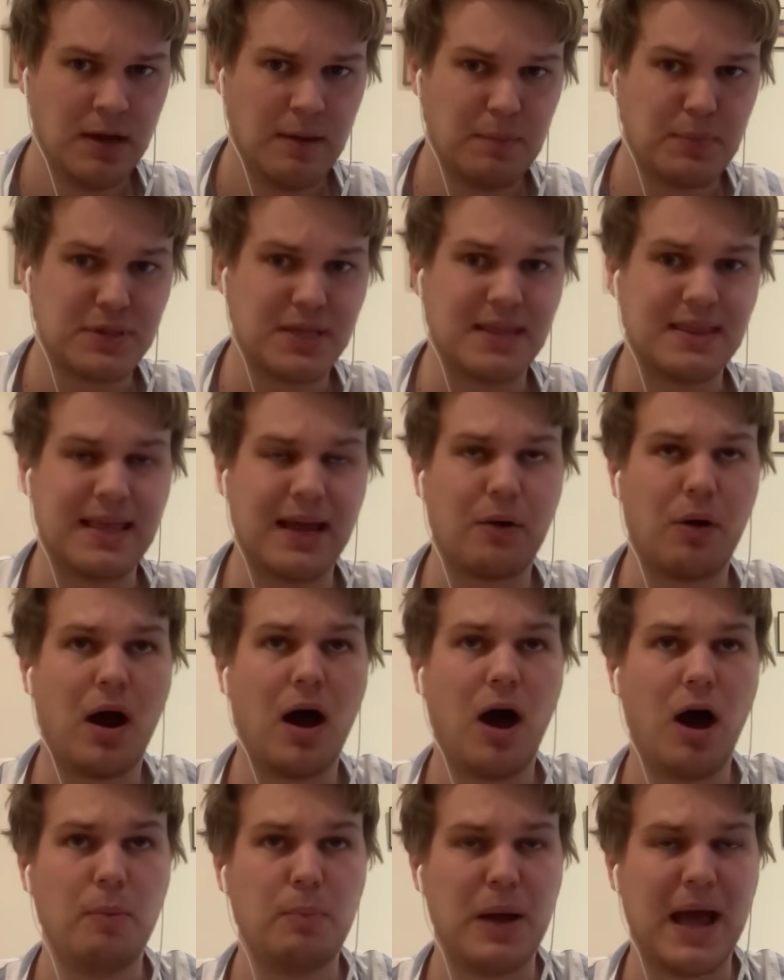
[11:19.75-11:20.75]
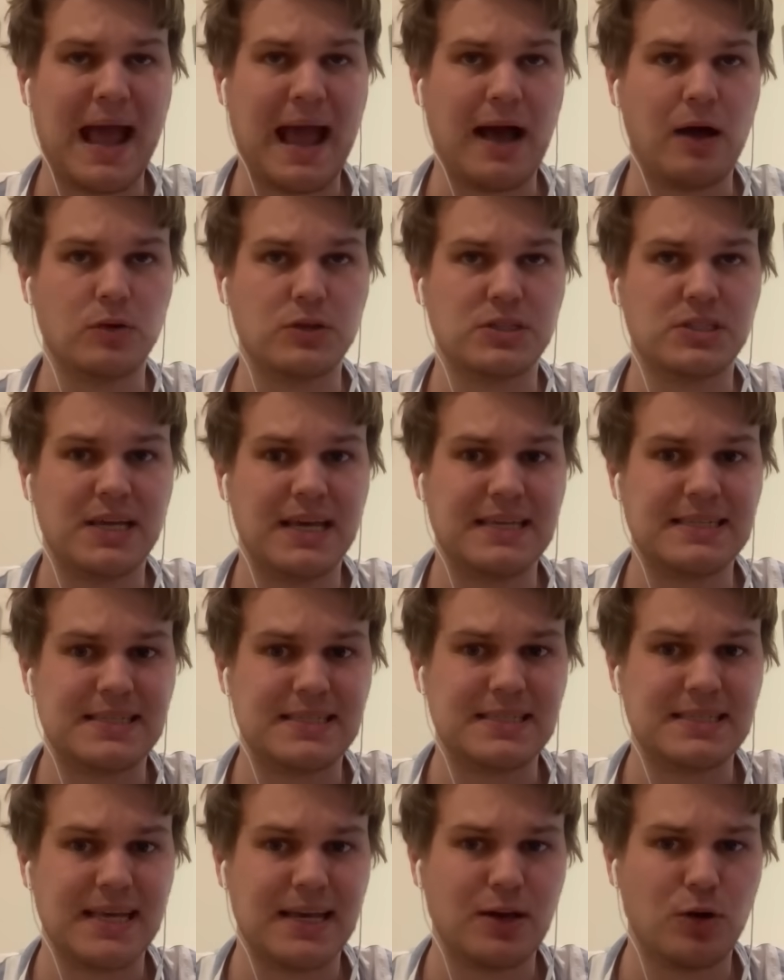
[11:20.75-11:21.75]
but then their upper house is
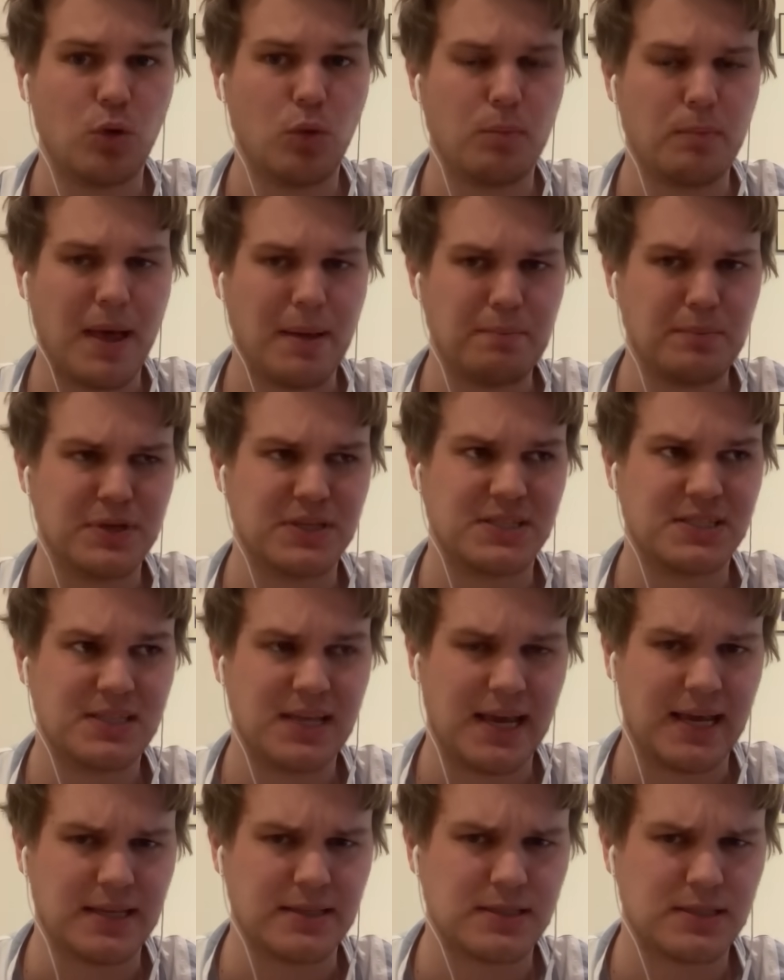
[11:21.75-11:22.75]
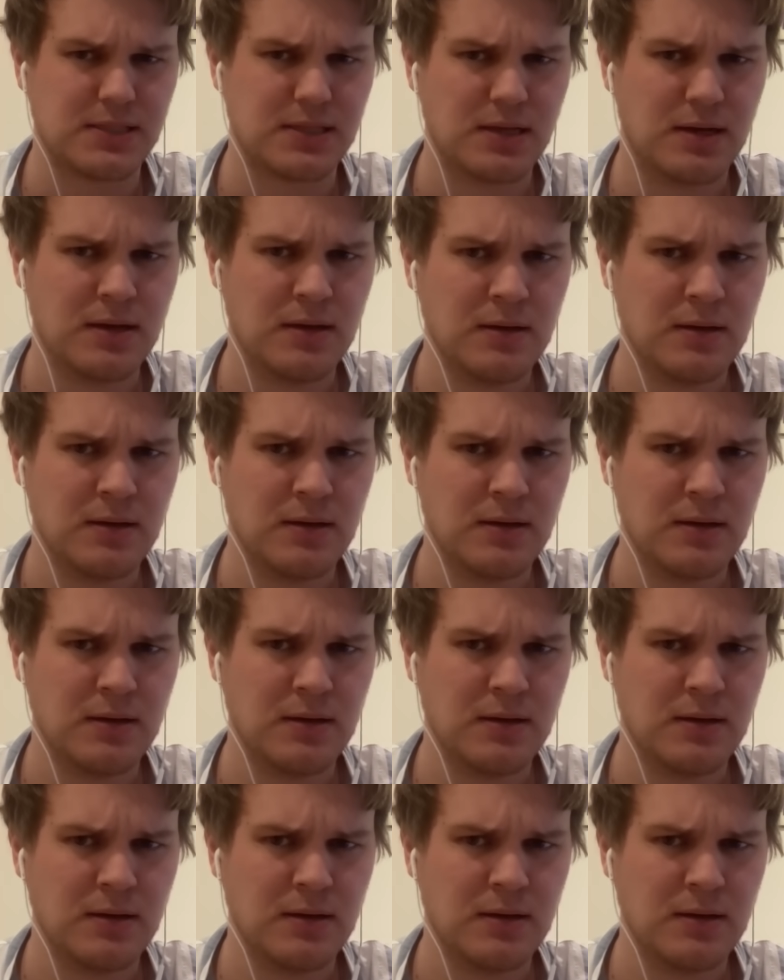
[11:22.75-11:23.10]
single member seats.